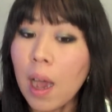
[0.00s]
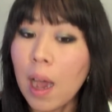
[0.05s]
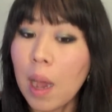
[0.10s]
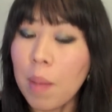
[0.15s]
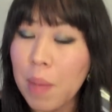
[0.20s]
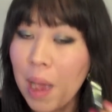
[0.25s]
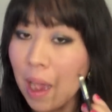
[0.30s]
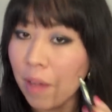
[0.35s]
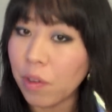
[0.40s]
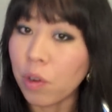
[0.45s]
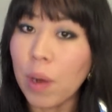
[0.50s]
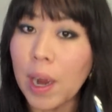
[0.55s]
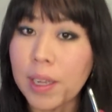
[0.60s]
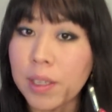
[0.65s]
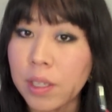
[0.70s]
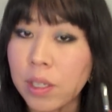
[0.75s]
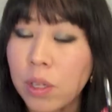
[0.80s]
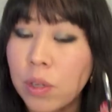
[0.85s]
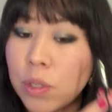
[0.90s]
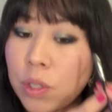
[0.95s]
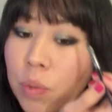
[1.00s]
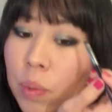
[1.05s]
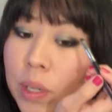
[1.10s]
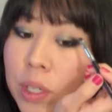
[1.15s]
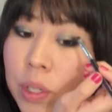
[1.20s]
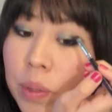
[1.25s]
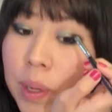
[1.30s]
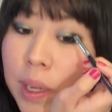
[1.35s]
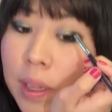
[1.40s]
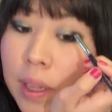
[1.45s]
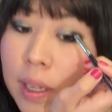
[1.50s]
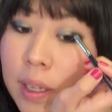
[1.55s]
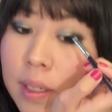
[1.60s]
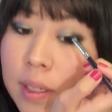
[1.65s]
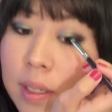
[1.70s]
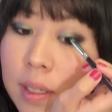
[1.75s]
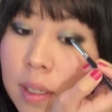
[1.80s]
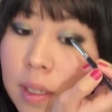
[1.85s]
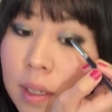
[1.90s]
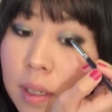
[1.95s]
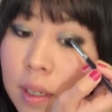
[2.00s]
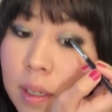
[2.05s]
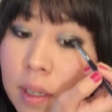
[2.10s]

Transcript: um, have your eyes closed when doing this.